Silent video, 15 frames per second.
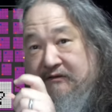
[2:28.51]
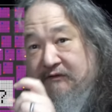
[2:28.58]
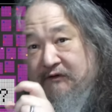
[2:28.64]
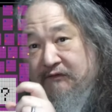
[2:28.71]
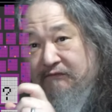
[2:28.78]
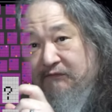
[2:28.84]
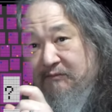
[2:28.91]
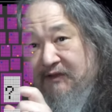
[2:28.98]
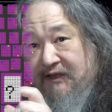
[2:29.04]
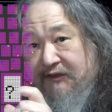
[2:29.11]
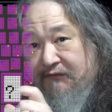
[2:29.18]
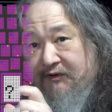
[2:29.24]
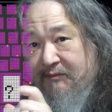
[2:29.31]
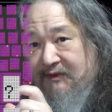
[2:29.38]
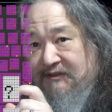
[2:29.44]
you know, from like
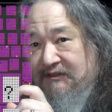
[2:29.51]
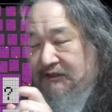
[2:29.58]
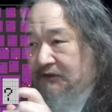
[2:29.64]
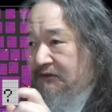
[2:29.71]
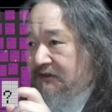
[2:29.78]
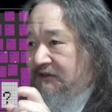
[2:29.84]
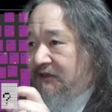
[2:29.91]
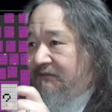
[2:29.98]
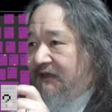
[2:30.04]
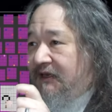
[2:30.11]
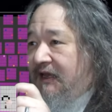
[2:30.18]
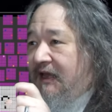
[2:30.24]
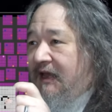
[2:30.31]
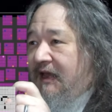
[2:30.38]
three months ago or something.